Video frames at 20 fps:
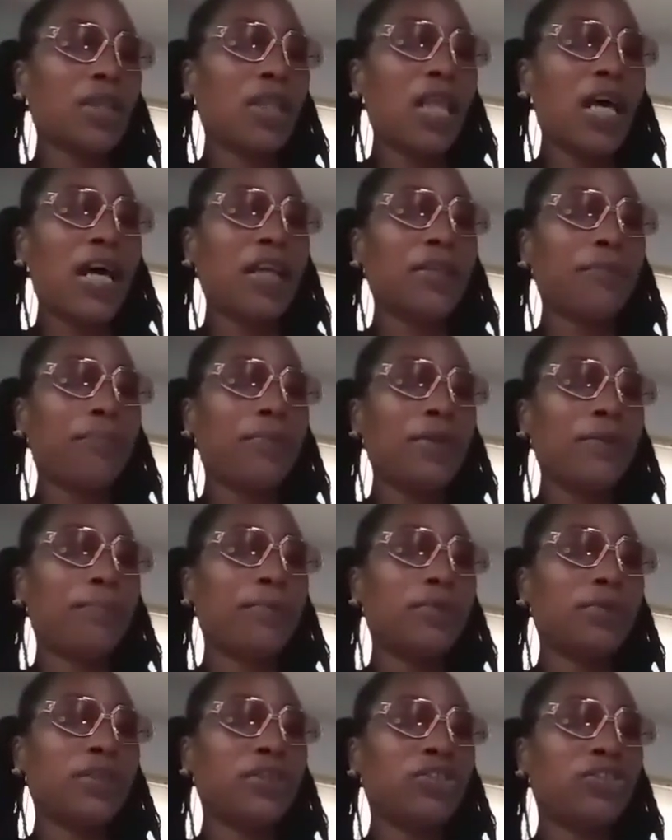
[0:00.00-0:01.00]
lot of
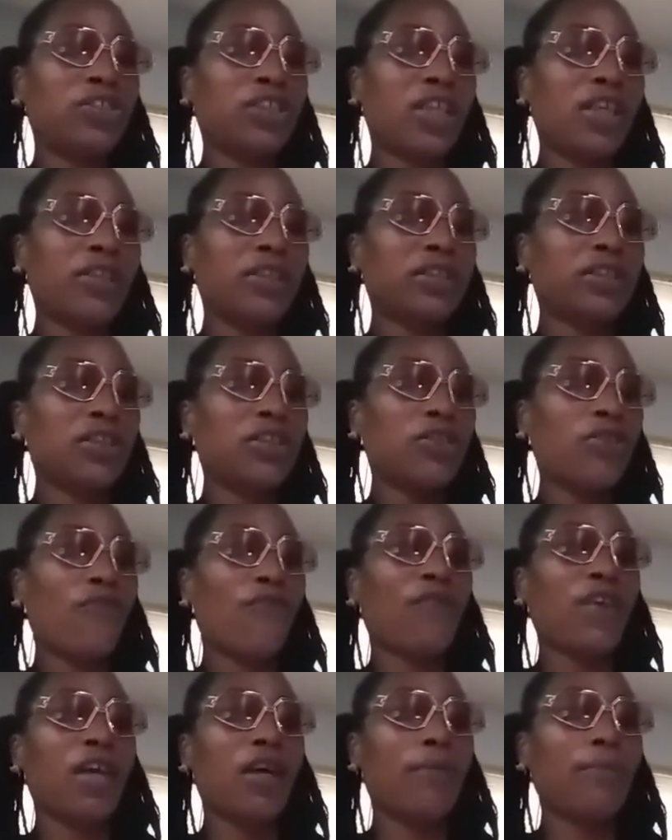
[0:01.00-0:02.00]
people that's jealous in your
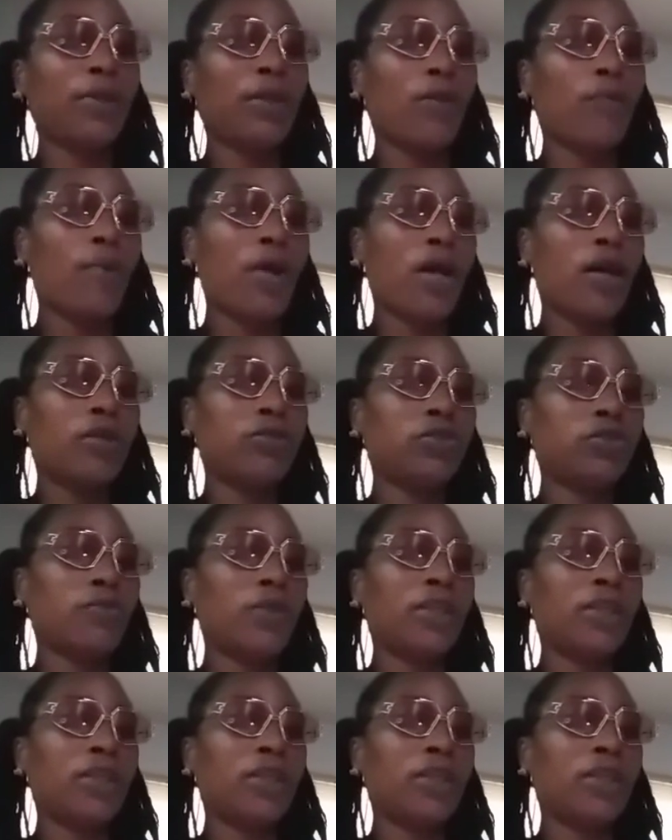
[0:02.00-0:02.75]
family around you.